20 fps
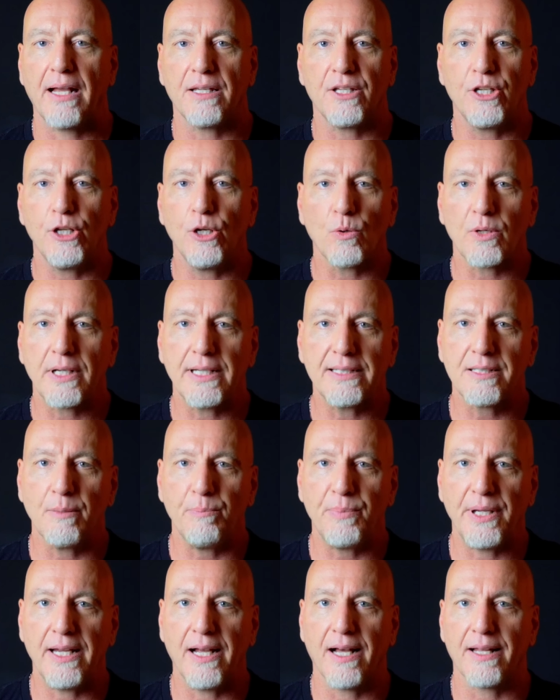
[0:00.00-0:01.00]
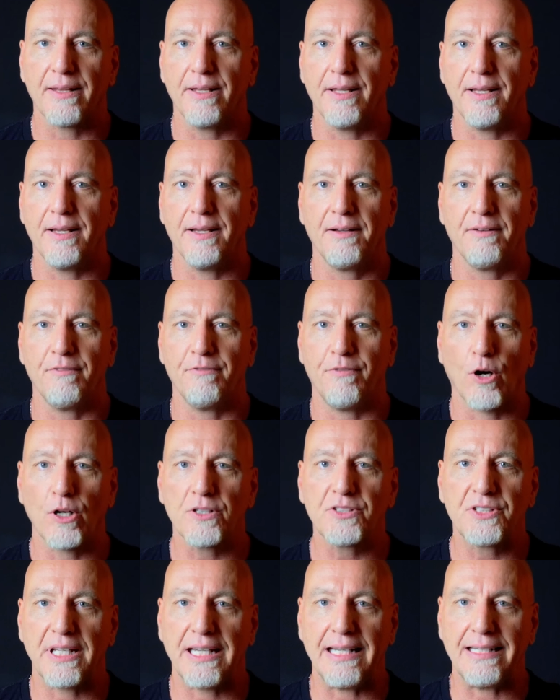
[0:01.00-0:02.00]
you don't get to be on the
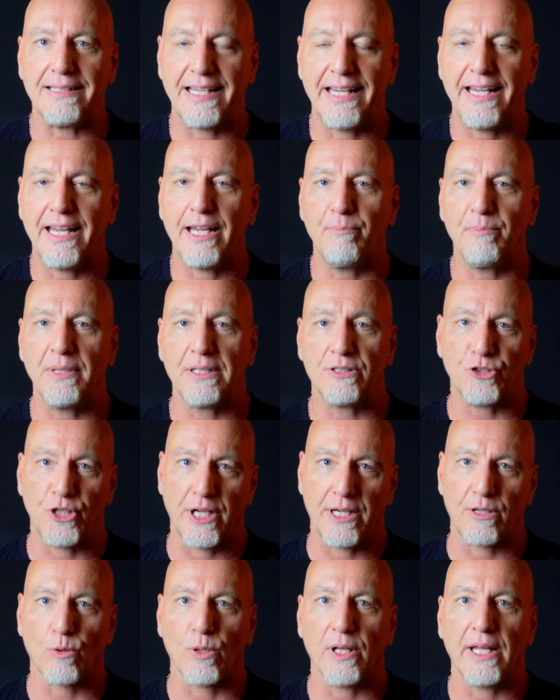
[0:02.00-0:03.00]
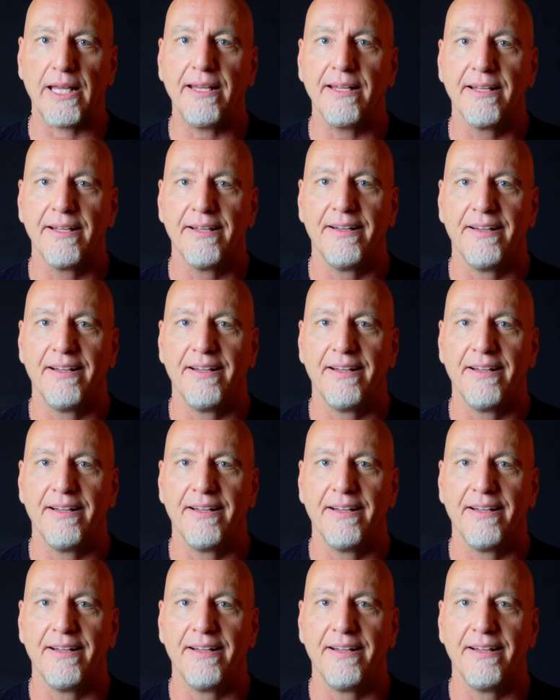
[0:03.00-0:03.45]
varsity team, generally.